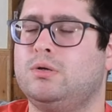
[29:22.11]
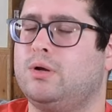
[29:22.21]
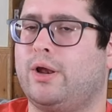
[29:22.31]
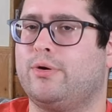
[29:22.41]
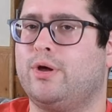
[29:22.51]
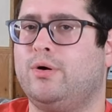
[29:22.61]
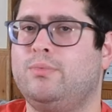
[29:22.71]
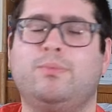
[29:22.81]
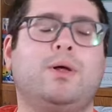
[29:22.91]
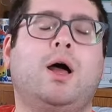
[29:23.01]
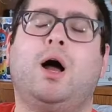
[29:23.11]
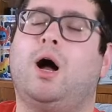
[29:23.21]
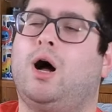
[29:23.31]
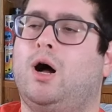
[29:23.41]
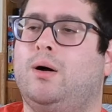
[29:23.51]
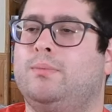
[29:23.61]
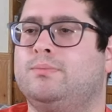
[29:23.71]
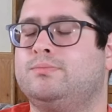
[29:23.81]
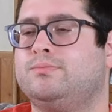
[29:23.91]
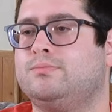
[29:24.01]
I don't know.
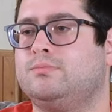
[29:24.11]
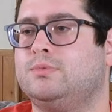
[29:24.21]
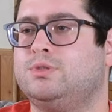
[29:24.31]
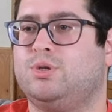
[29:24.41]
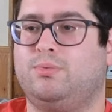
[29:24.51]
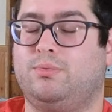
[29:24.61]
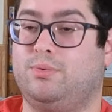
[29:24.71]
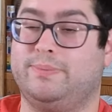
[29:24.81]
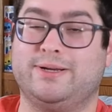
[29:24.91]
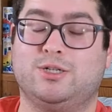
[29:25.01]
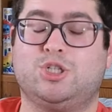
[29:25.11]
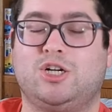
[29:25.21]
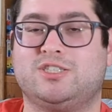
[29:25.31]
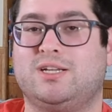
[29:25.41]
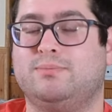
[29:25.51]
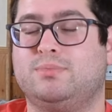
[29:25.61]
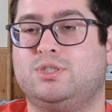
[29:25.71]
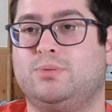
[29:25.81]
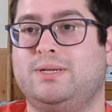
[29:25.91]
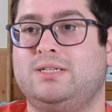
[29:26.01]
Um, so we'll be going to Charleston, I'm
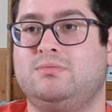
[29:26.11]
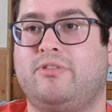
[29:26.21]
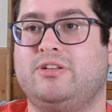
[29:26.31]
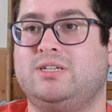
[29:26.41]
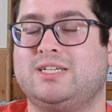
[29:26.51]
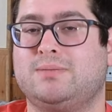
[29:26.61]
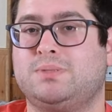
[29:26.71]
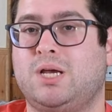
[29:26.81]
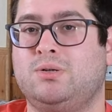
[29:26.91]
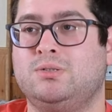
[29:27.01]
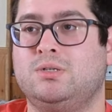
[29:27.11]
assuming, the next episode